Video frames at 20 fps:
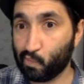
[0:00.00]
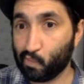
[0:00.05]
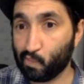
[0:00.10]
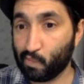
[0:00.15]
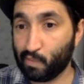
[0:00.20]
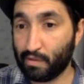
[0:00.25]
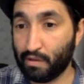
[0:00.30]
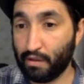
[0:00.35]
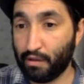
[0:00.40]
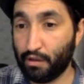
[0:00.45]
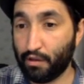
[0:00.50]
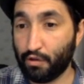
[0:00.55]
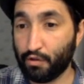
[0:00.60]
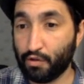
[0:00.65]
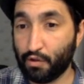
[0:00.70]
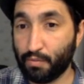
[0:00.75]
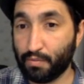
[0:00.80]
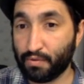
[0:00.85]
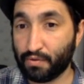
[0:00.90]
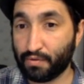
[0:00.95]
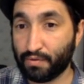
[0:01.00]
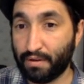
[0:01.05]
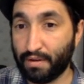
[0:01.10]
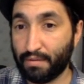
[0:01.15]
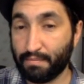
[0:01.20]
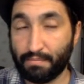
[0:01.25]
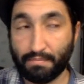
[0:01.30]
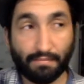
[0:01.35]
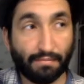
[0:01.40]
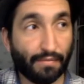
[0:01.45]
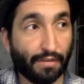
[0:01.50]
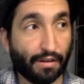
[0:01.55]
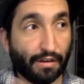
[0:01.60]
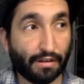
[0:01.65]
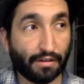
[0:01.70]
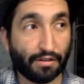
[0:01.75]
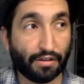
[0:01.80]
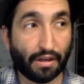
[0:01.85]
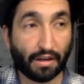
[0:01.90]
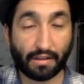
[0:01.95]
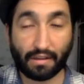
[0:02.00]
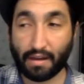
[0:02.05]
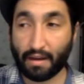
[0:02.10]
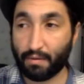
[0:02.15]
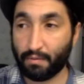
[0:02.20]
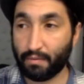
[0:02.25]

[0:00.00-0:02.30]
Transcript: YouTube stream, you can check that one.